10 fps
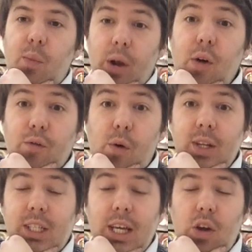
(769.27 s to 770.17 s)
We look forward
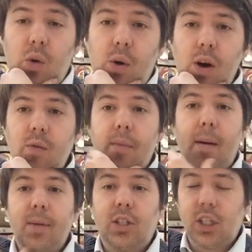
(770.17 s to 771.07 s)
to seeing your work.
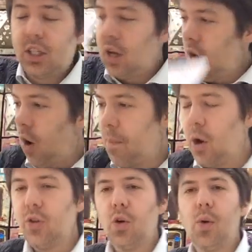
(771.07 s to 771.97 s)
Remember to
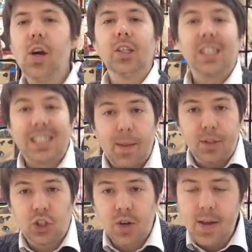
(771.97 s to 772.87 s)
upload your work onto
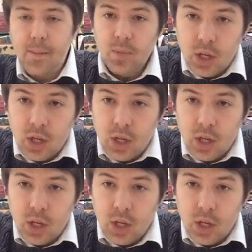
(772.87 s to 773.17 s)
Tapestry,